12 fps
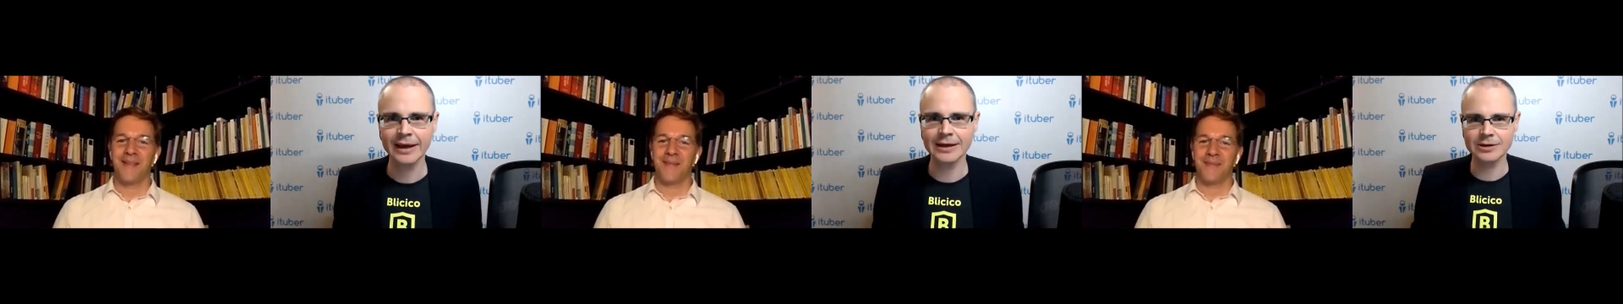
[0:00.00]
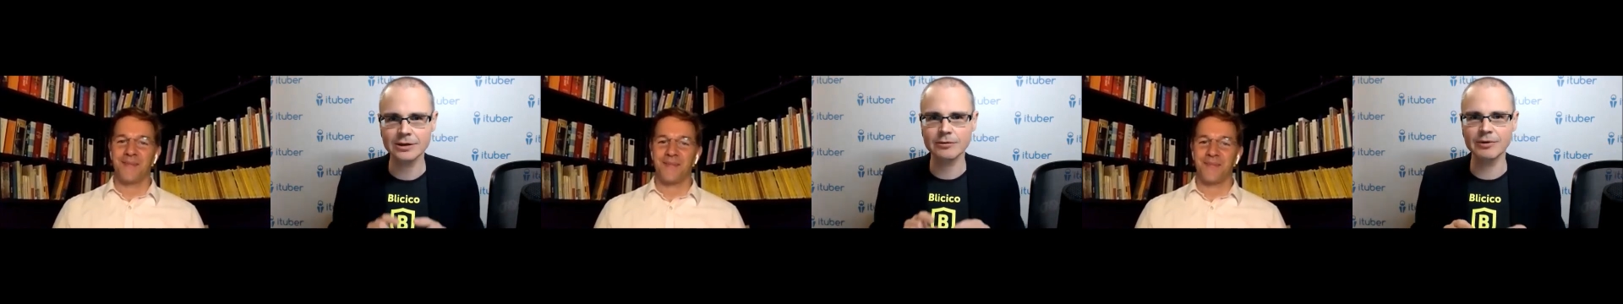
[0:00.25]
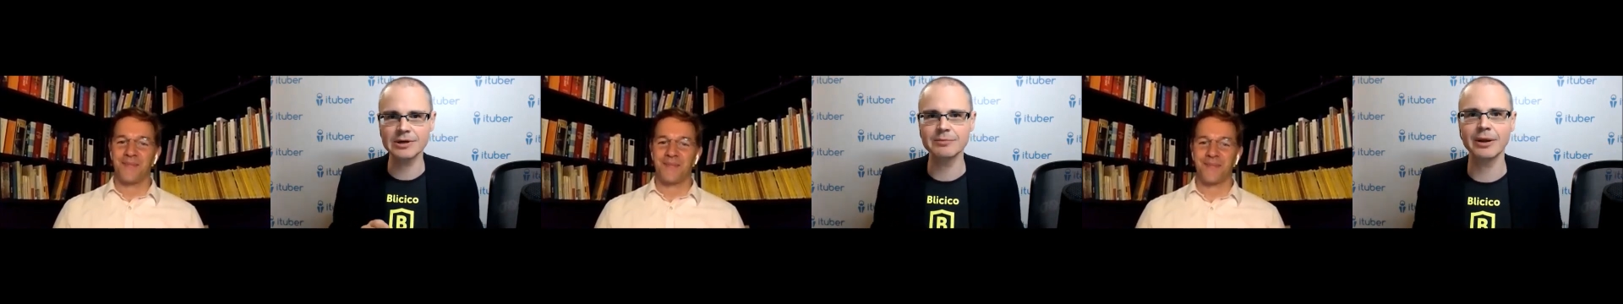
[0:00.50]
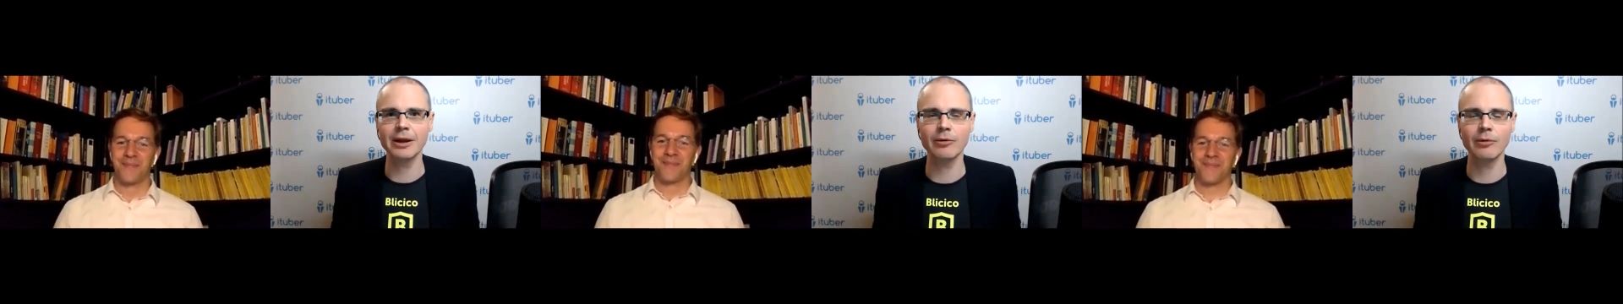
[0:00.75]
Speaker 1: It's also
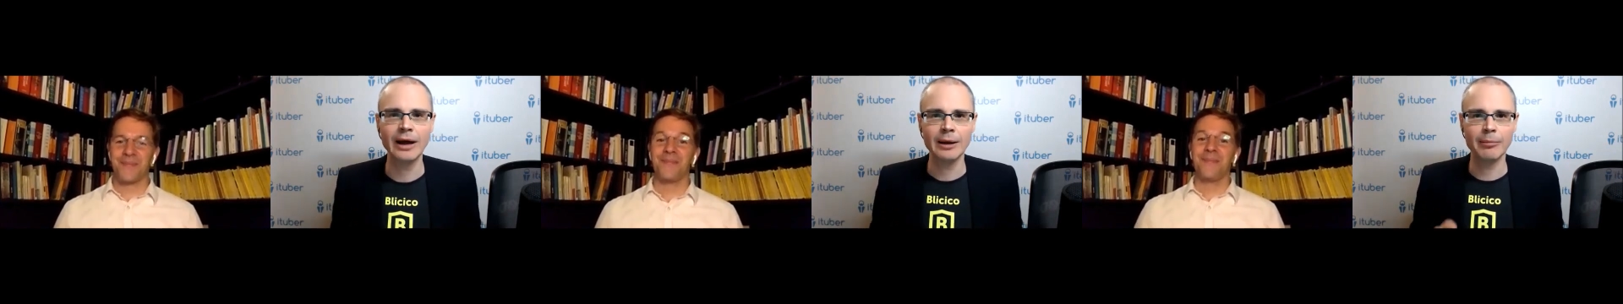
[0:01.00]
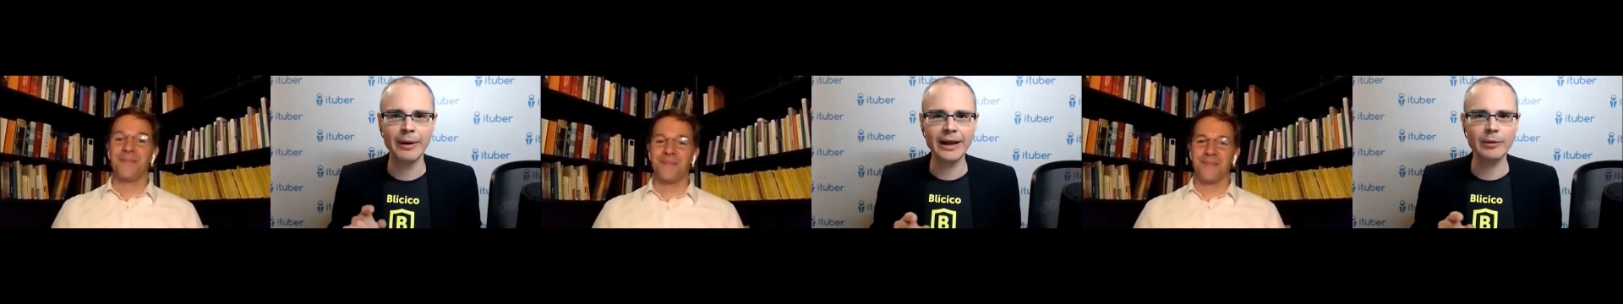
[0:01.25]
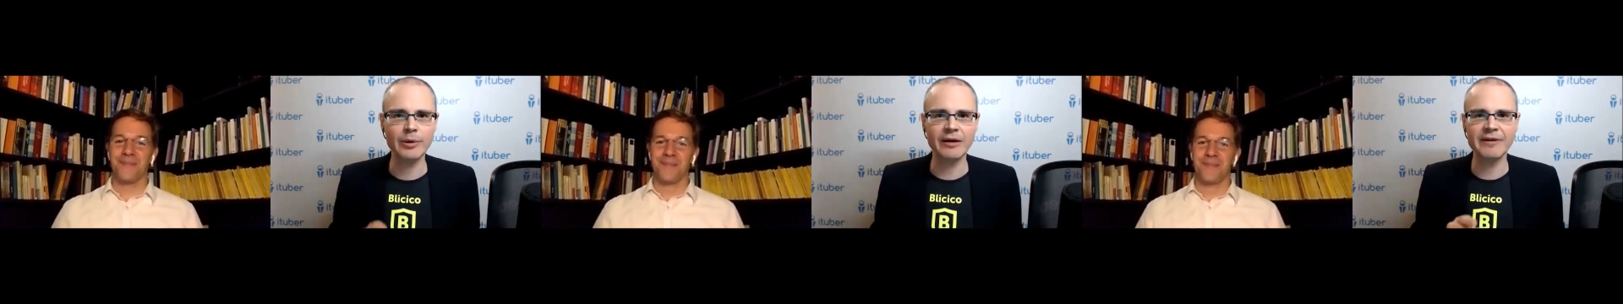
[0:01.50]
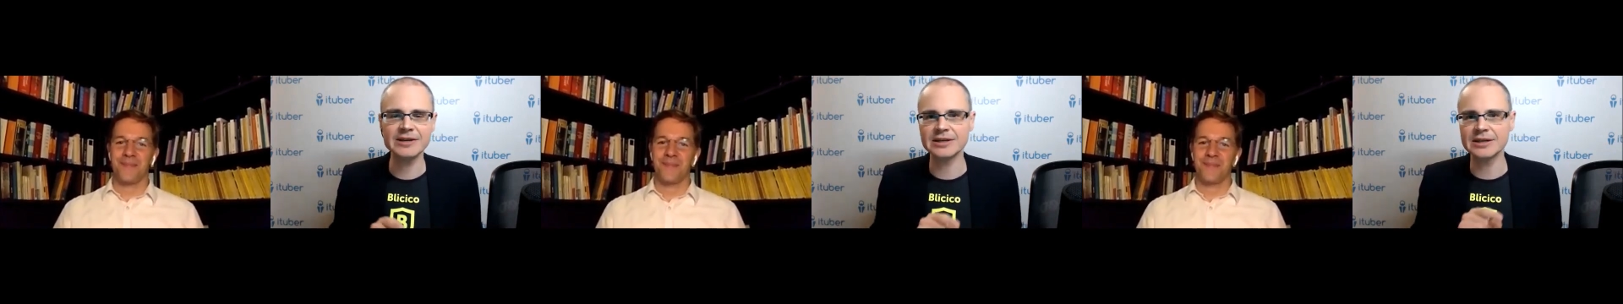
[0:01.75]
written below. By the
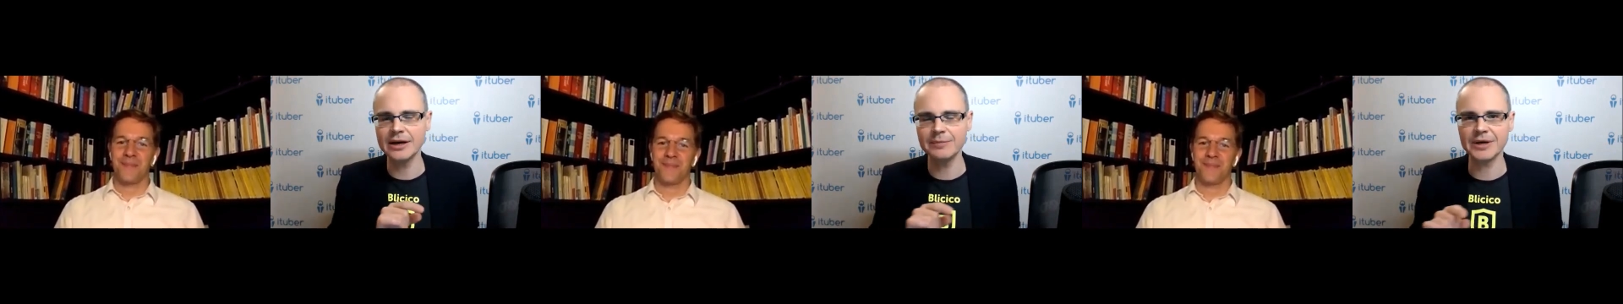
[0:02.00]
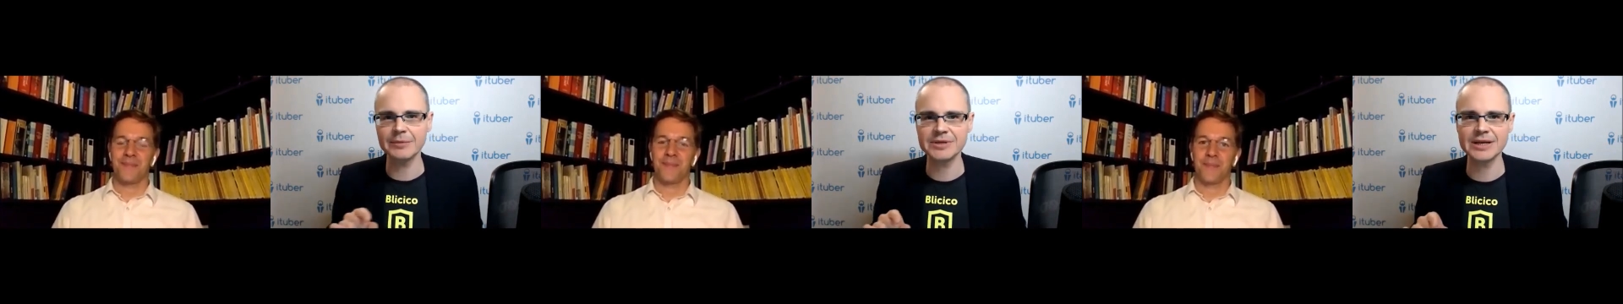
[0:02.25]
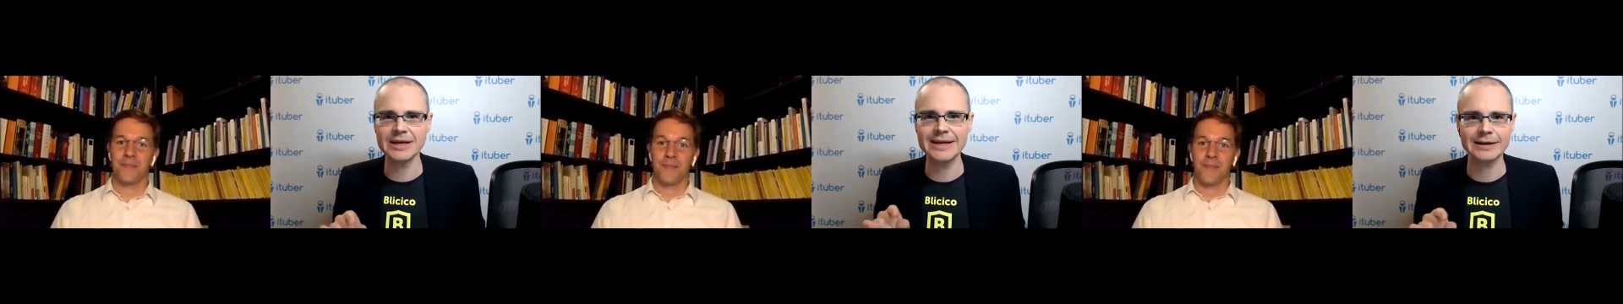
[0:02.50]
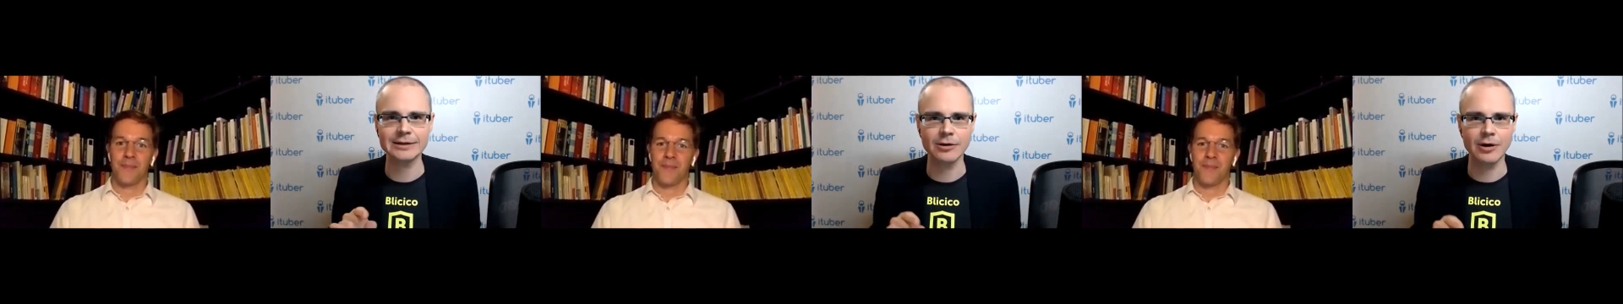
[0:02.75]
way, visit
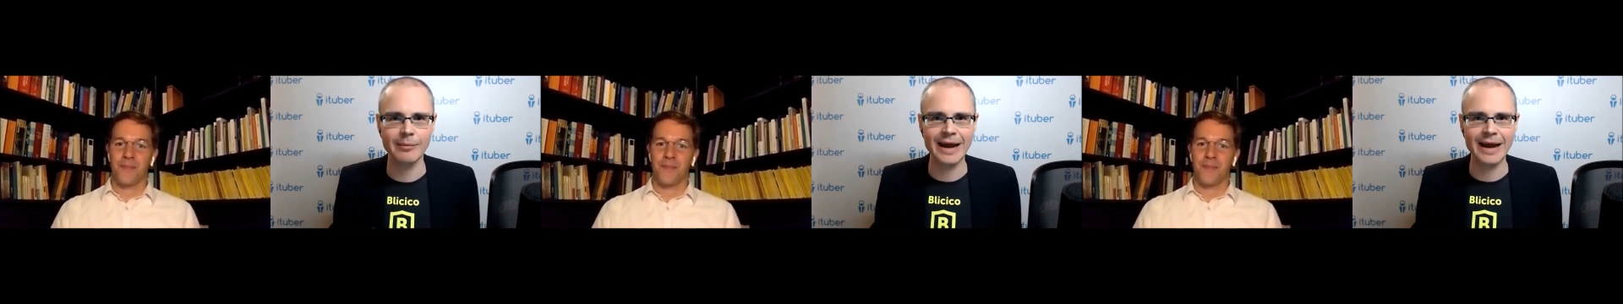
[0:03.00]
CryptoEmcee.com